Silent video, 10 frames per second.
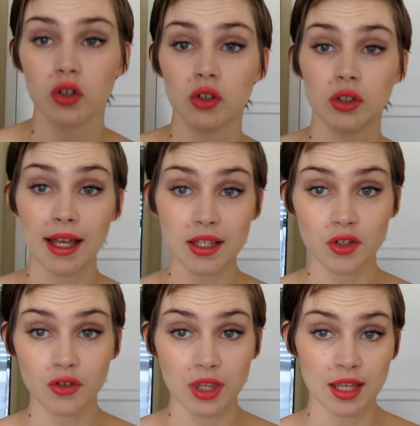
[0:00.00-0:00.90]
last
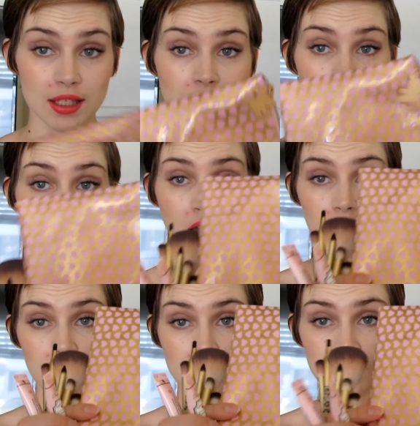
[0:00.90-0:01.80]
two things, I've
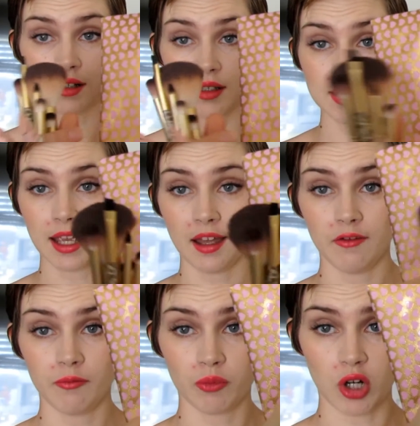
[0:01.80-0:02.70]
got this little set
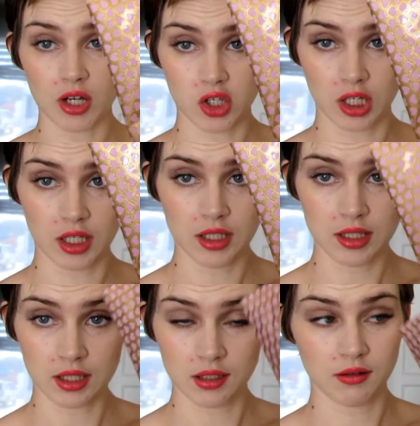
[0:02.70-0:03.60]
of
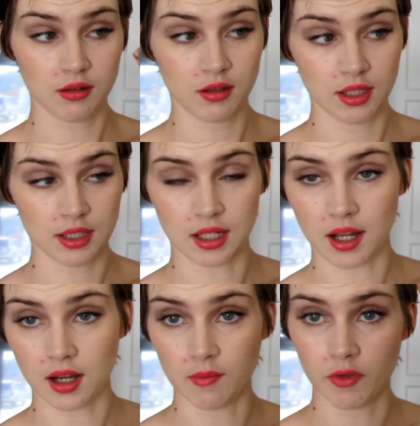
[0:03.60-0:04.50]
brushes. This did
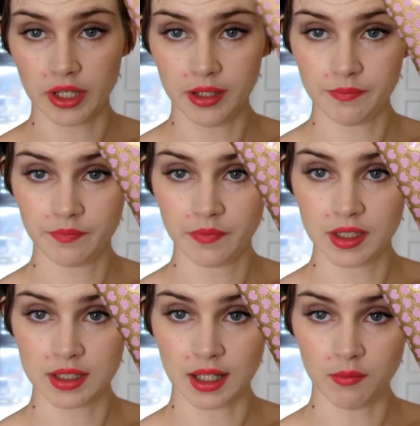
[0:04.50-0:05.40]
not come with it.
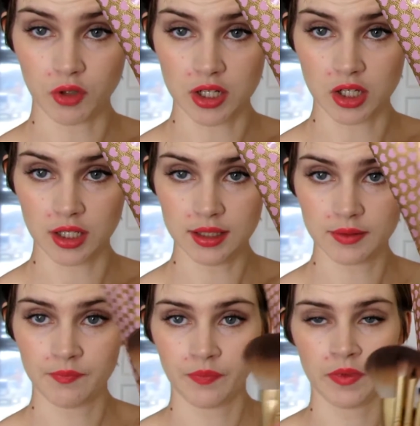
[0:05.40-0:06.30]
Set of brushes.
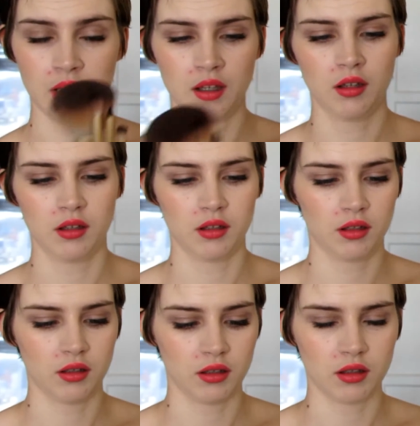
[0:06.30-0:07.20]

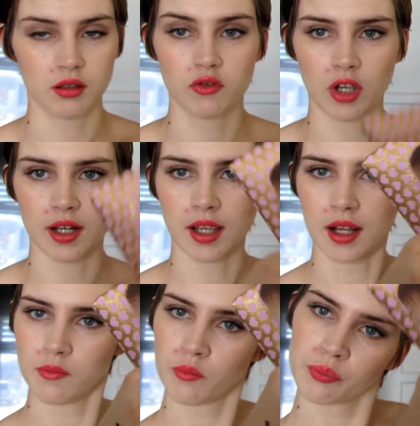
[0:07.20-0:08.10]
Try that
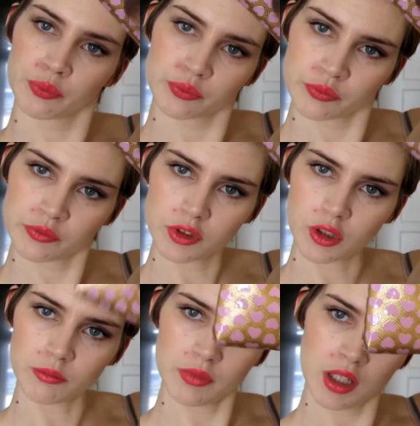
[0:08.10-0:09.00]
again.
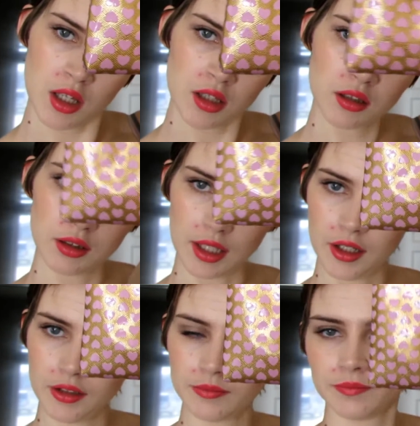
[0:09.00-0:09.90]
Nope. There.